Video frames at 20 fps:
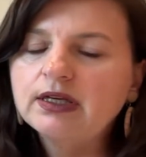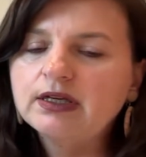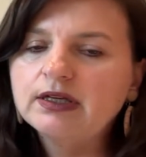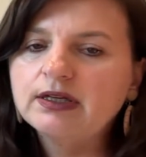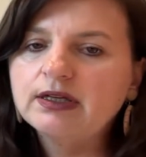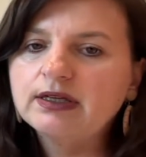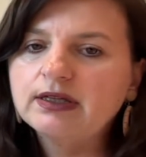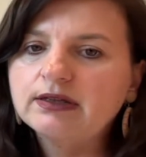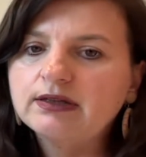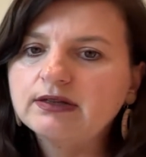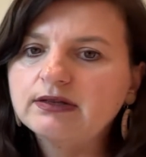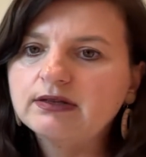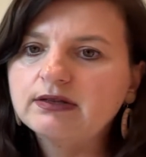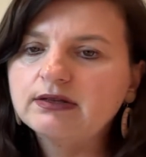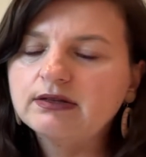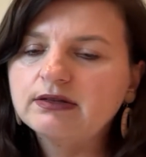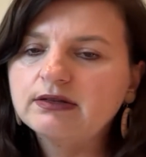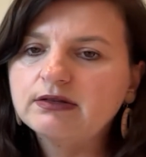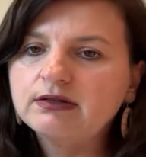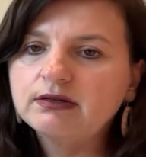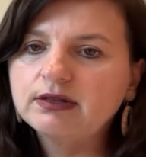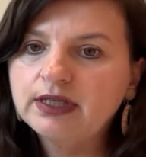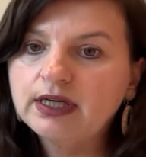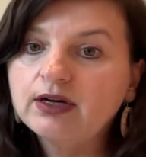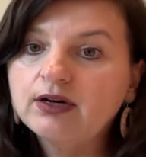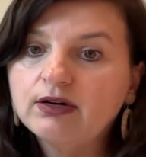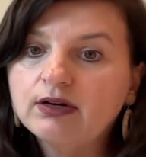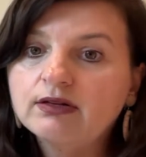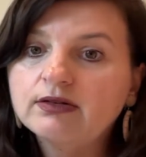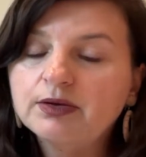And
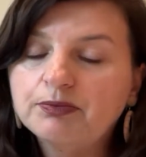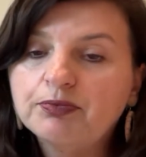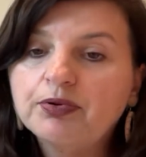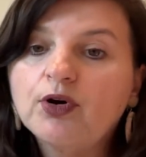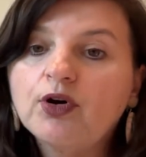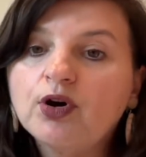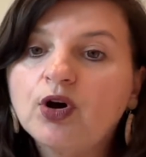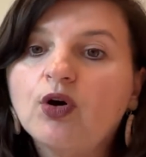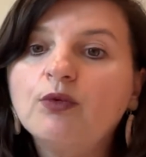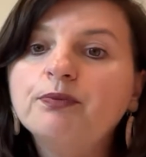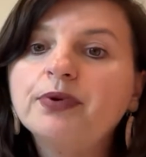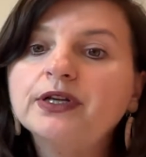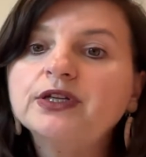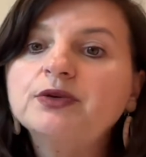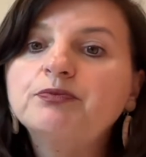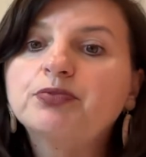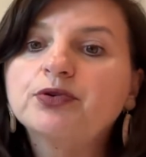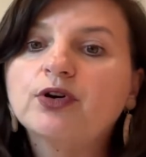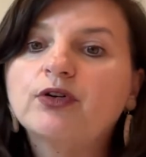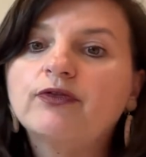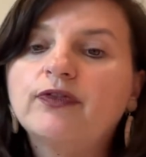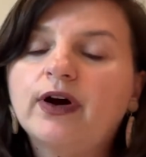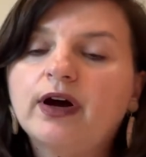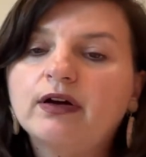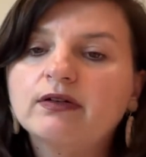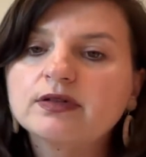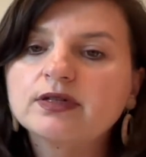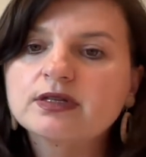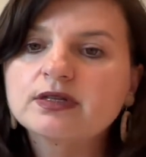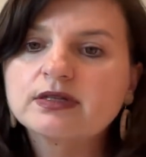yeah, the company
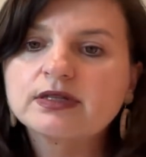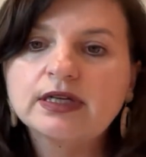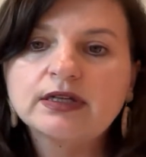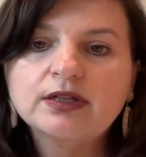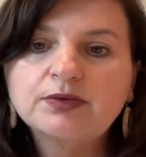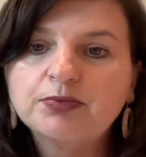profiles,